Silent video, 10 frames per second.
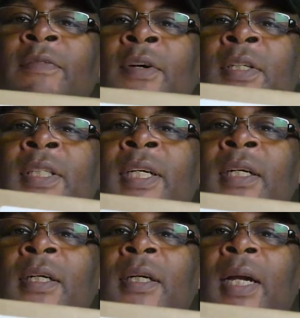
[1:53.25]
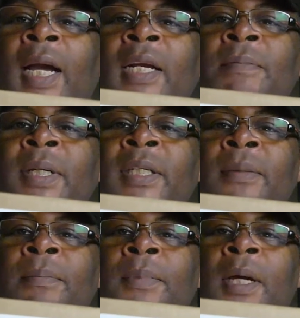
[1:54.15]
can focus there.
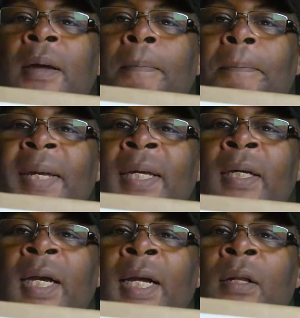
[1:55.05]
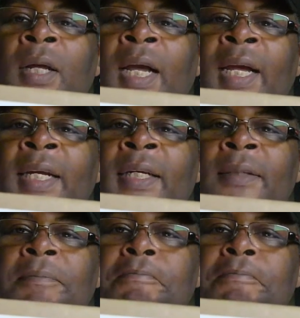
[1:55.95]
Aluminium PLA.